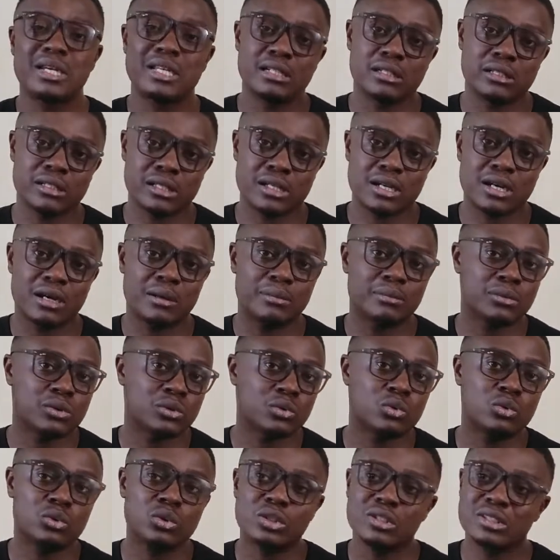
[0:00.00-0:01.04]
else comes
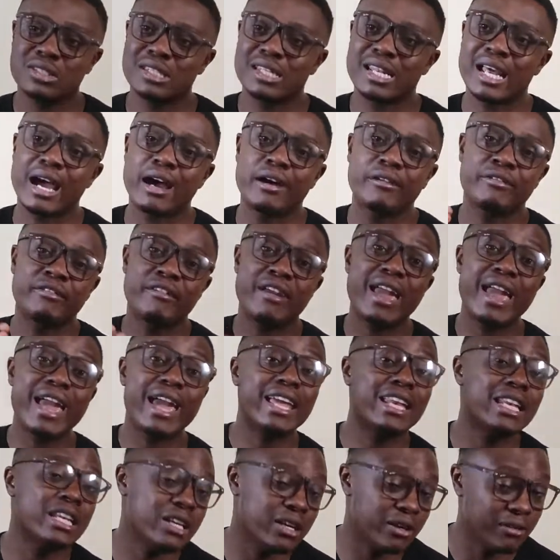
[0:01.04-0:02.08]
who doesn't have
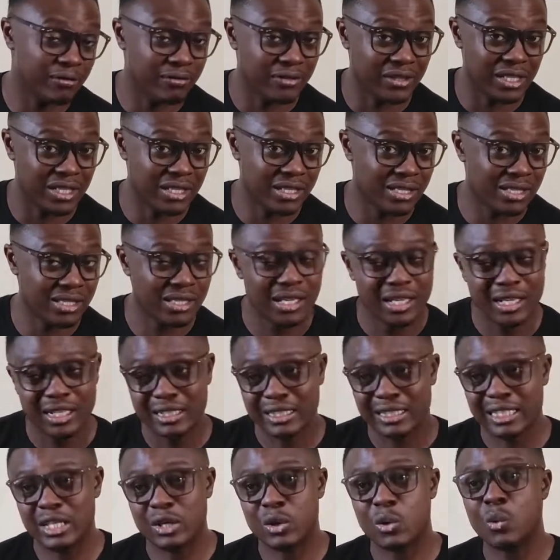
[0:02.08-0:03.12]
any of this,
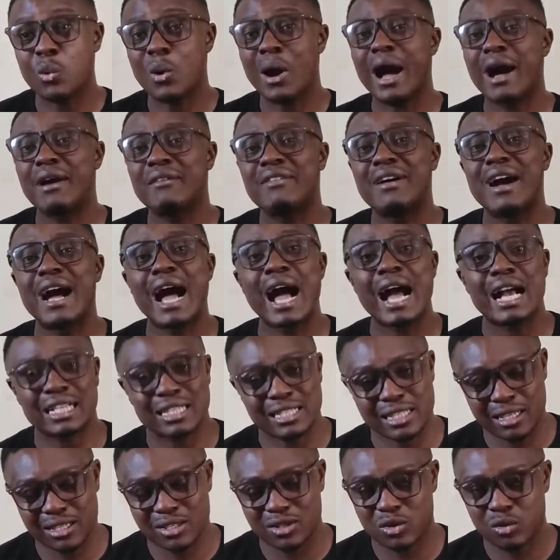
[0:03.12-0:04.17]
they don't have
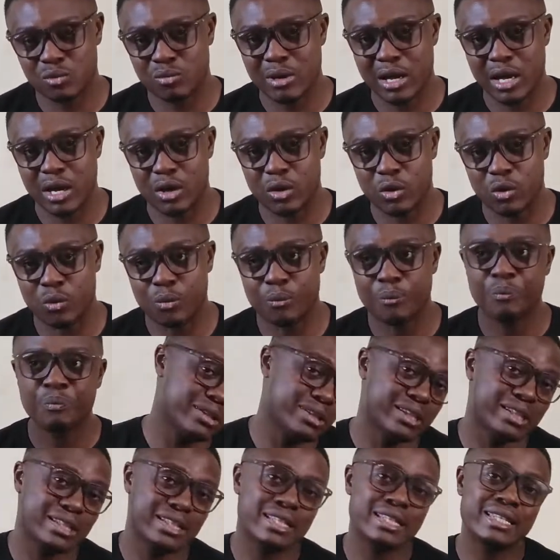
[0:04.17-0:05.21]
access to my home.
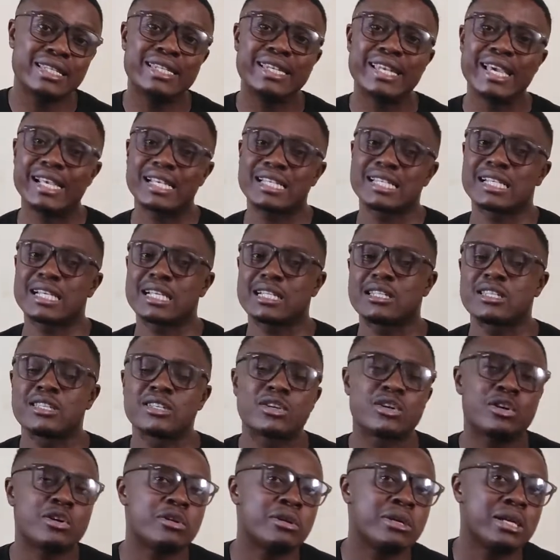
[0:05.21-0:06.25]
The next
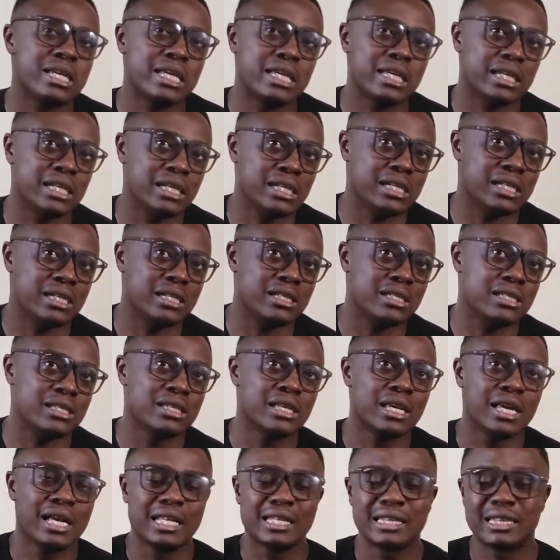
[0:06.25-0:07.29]
category is
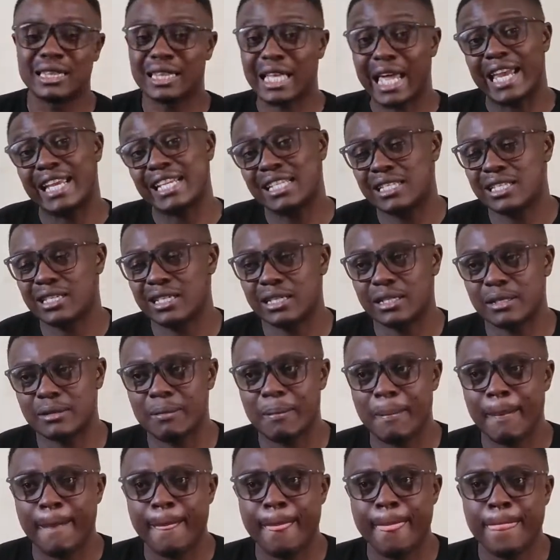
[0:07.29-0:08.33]
lighting.
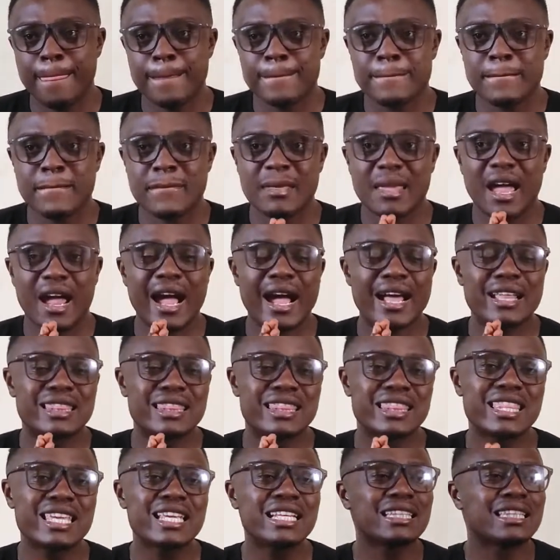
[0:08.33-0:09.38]
I
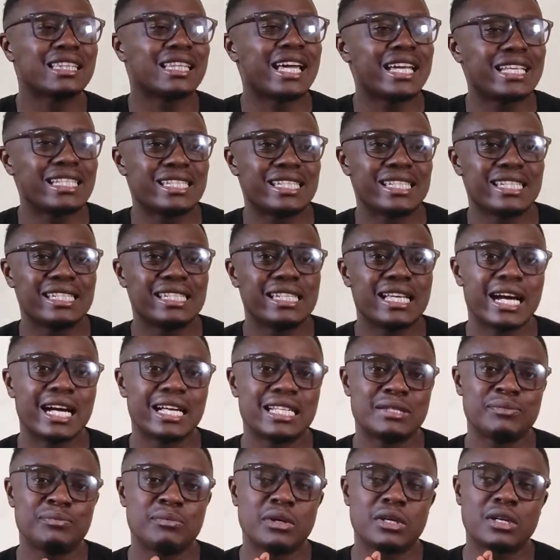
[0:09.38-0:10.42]
think lighting has
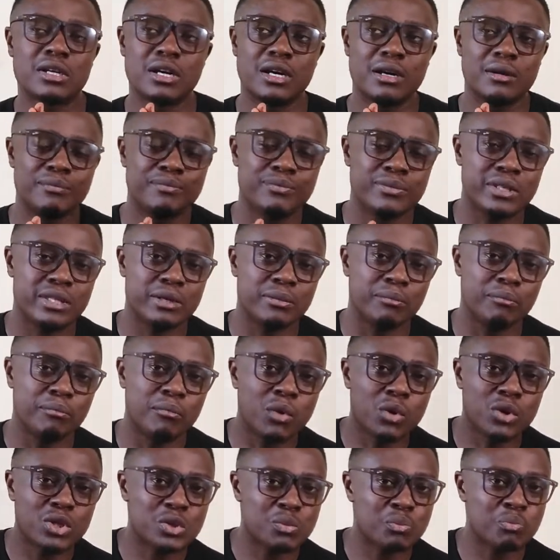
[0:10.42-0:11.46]
become the
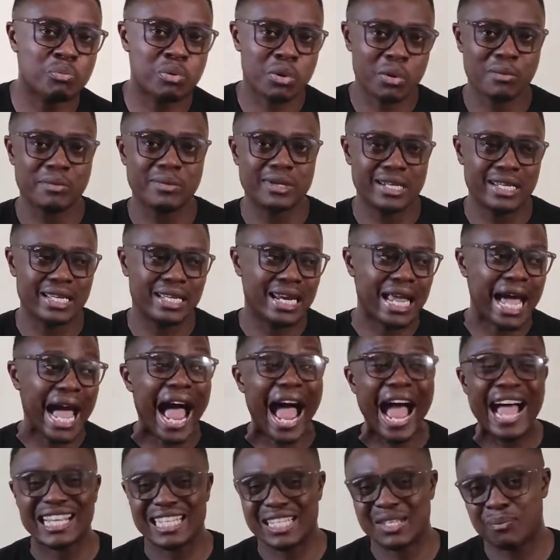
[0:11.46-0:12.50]
most prominent
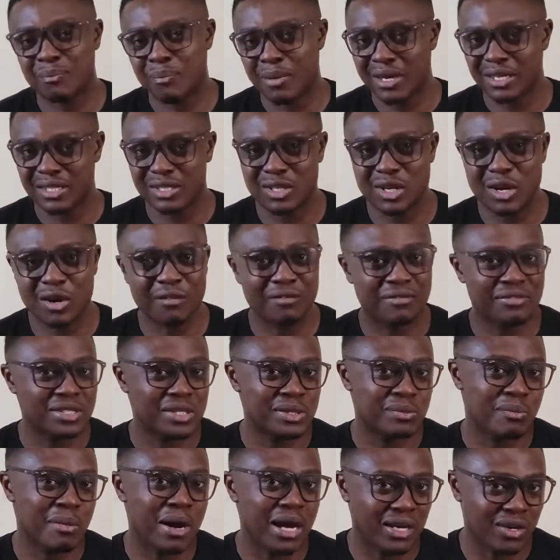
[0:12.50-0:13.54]
aspect of
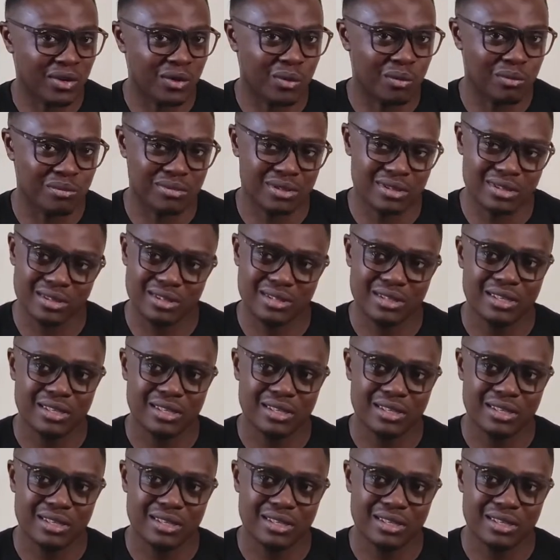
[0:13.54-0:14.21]
smart homes.